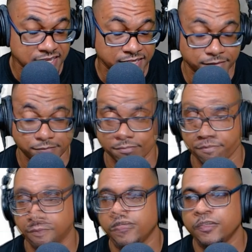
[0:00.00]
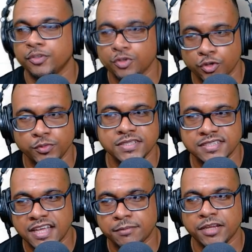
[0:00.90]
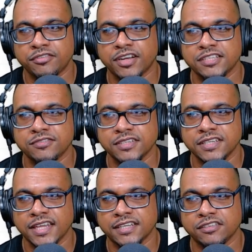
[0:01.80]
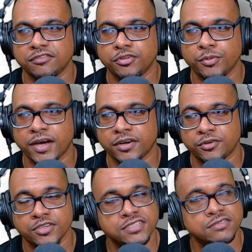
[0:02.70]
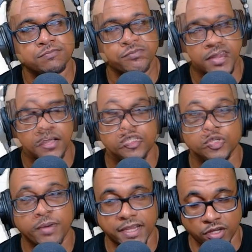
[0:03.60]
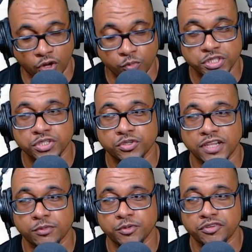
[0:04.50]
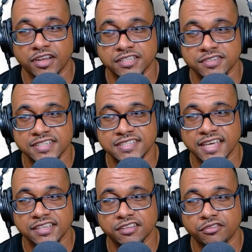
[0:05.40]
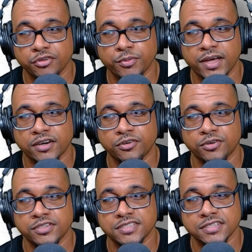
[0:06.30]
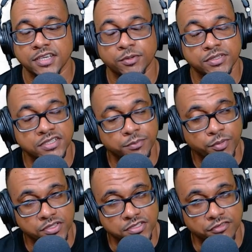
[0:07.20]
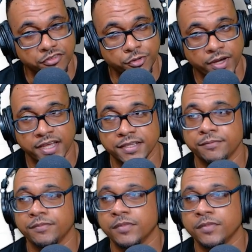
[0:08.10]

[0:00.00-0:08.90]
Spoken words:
side. So we'll start by transferring the negative 3y across. So by now, we should know that when we transfer this negative 3y across, it will turn to positive 3y.